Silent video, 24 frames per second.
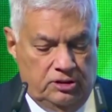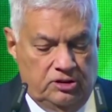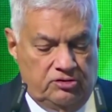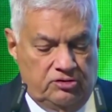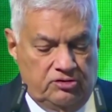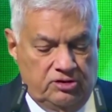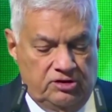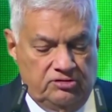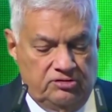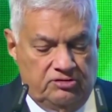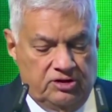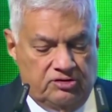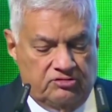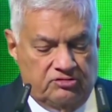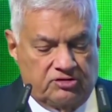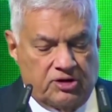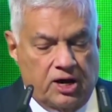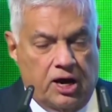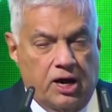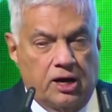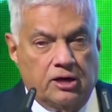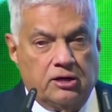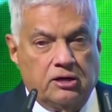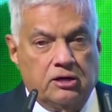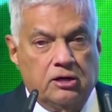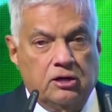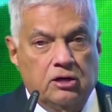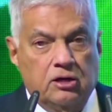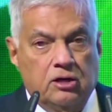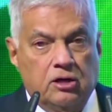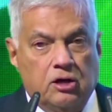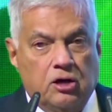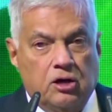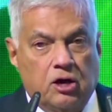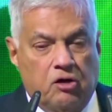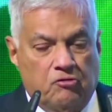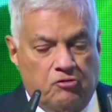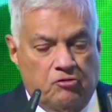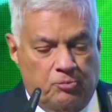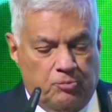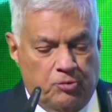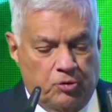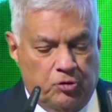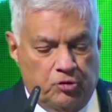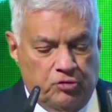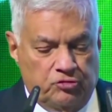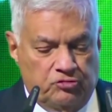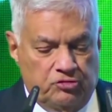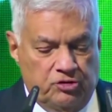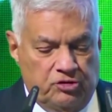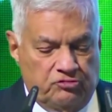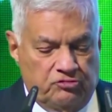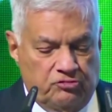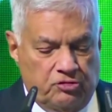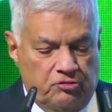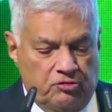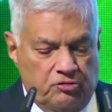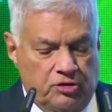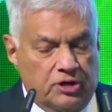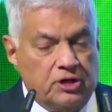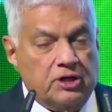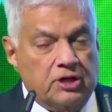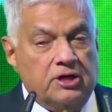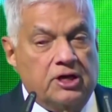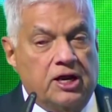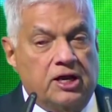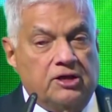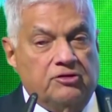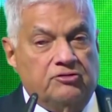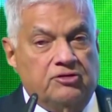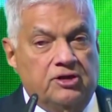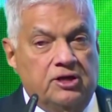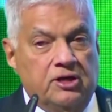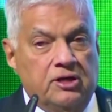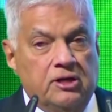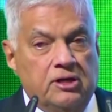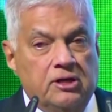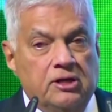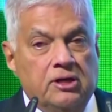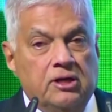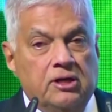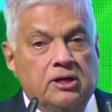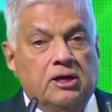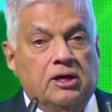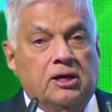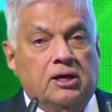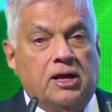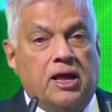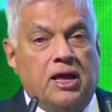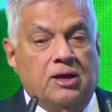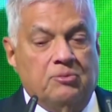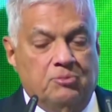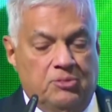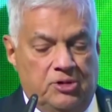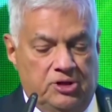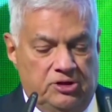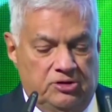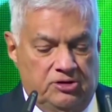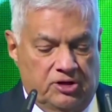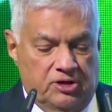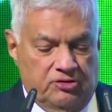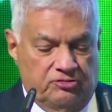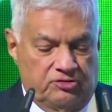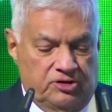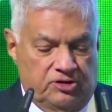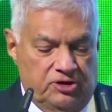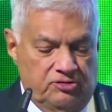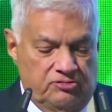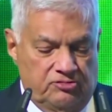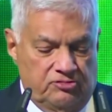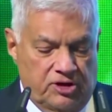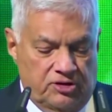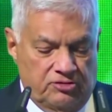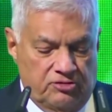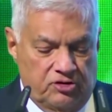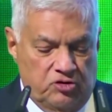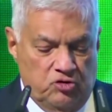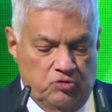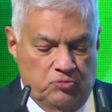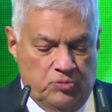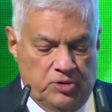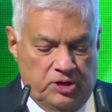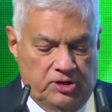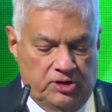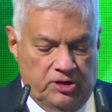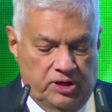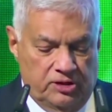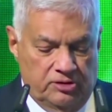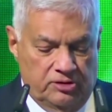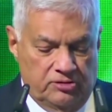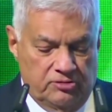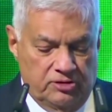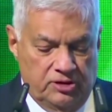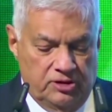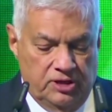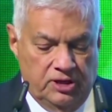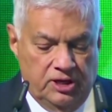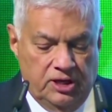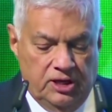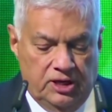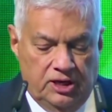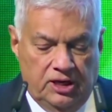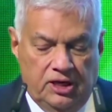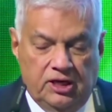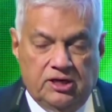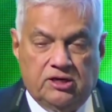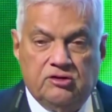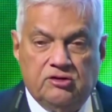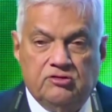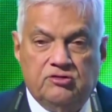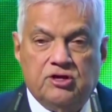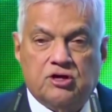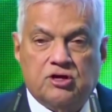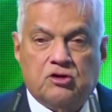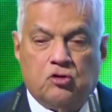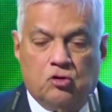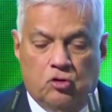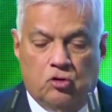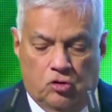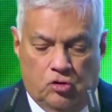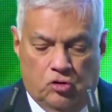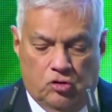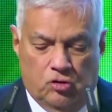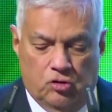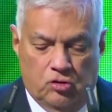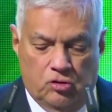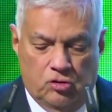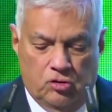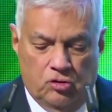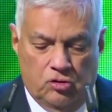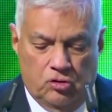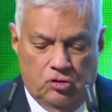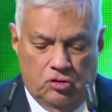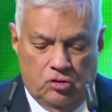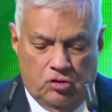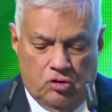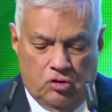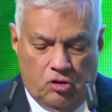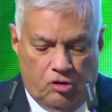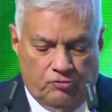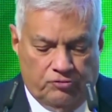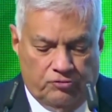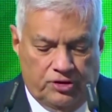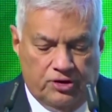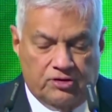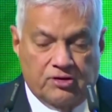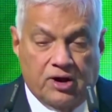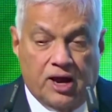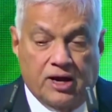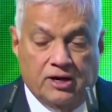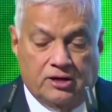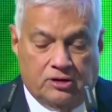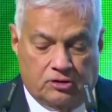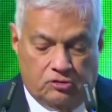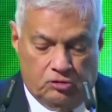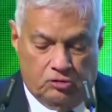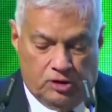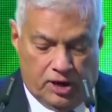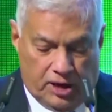This is the start of a process of recognizing climate justice as a human right. It is the core of the right to